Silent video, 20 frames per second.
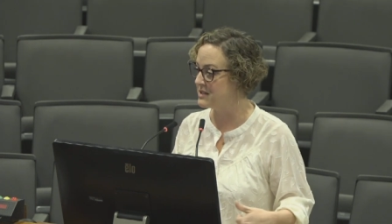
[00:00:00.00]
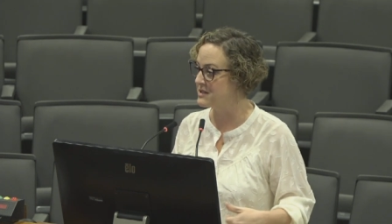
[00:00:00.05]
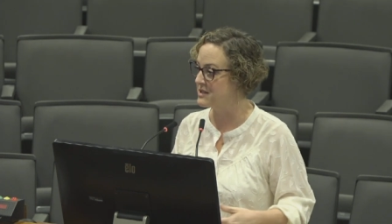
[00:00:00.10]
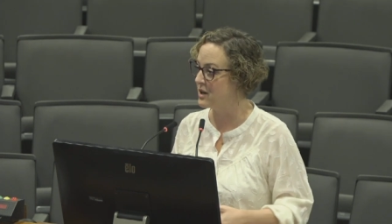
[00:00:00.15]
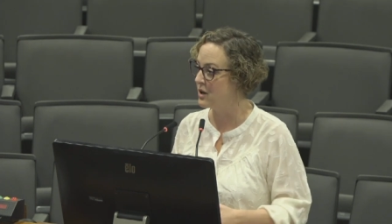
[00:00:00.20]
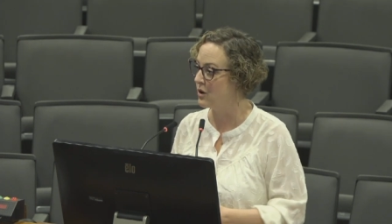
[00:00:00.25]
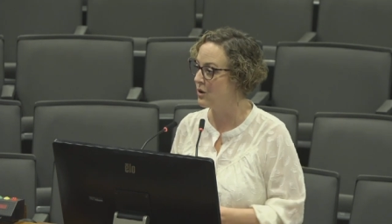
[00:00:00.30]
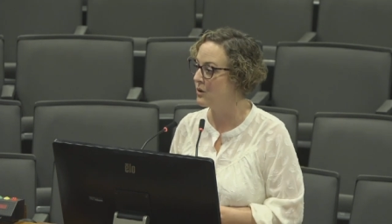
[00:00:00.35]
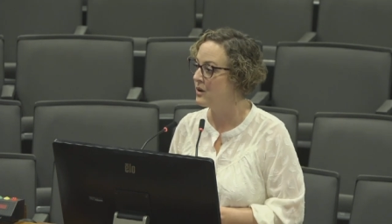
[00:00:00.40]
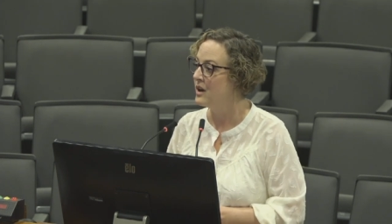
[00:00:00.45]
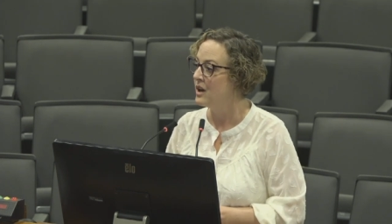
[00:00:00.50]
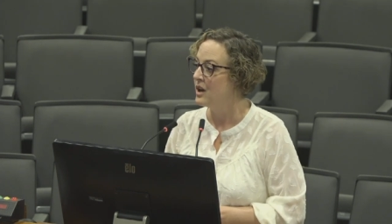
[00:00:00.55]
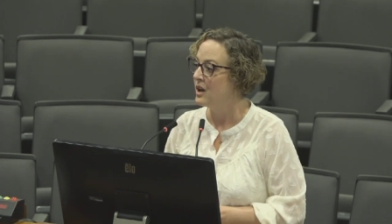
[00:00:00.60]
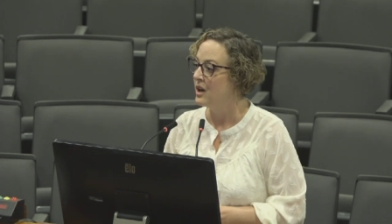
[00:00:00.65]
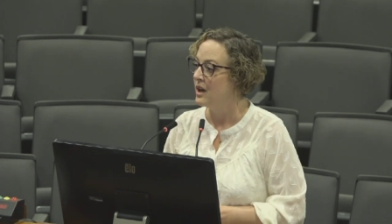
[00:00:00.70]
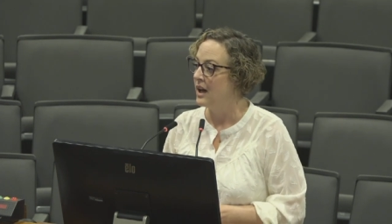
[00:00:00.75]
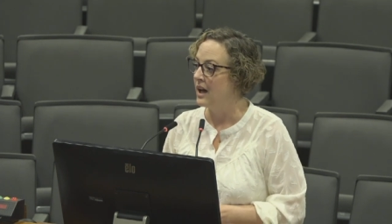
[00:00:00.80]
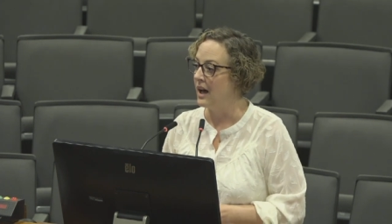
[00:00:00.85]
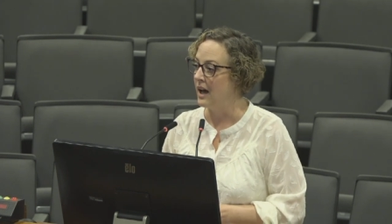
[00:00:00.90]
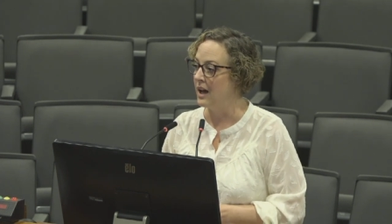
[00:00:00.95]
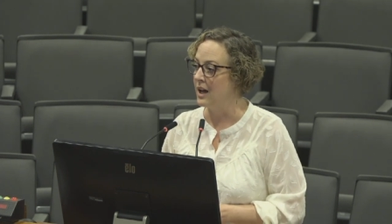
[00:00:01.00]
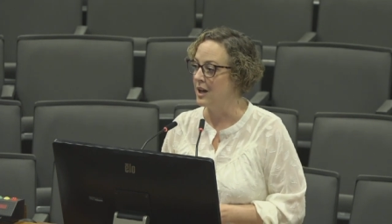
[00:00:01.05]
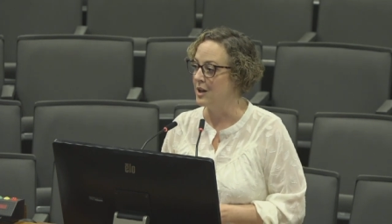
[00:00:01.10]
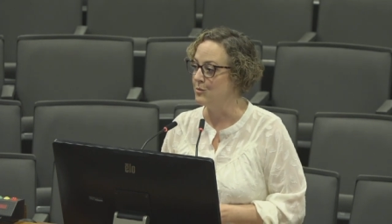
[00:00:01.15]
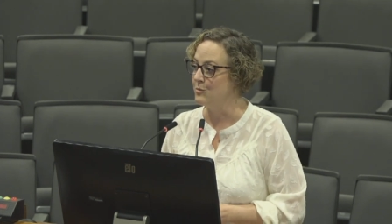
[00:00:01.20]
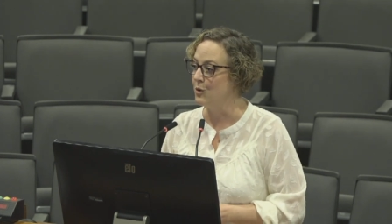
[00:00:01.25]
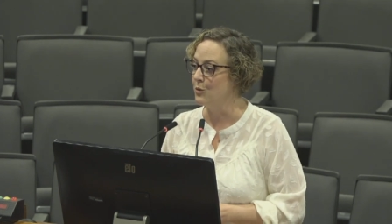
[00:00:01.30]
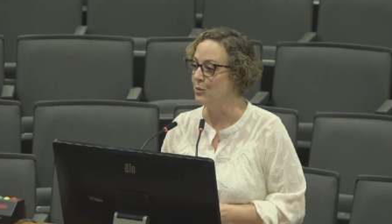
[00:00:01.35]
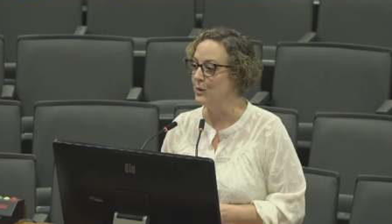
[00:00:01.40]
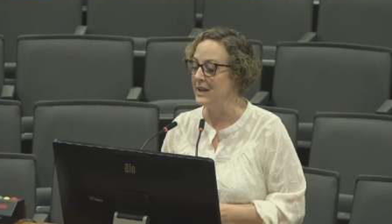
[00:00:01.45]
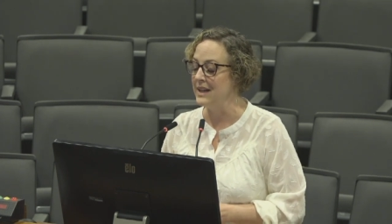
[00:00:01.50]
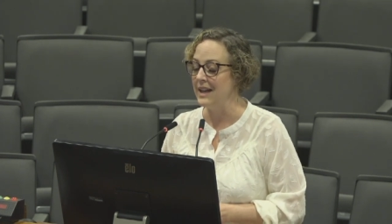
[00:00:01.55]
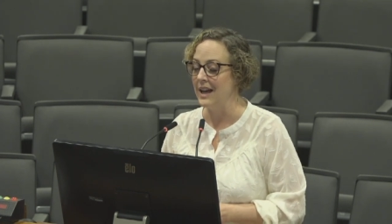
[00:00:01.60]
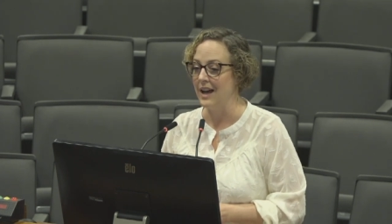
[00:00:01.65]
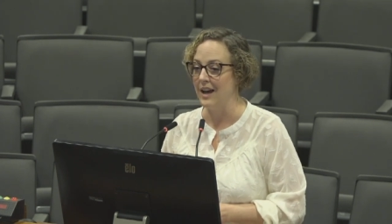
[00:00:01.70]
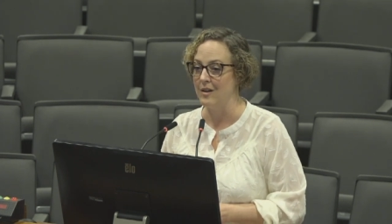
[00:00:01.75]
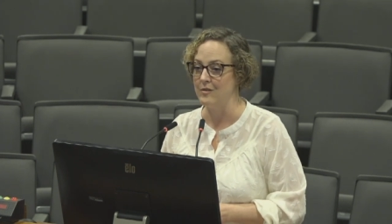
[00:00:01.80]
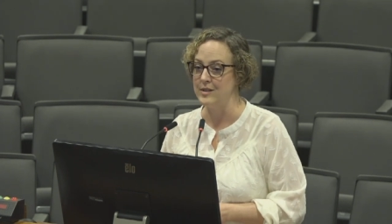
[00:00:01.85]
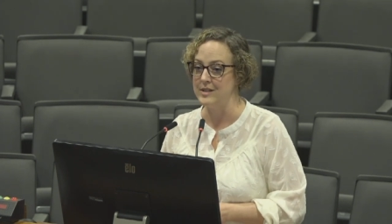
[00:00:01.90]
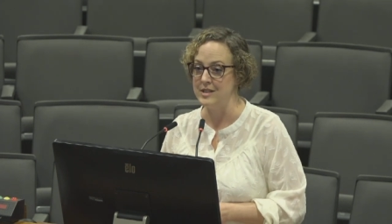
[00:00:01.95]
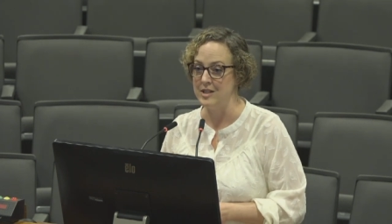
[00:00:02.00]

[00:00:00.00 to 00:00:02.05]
So we have a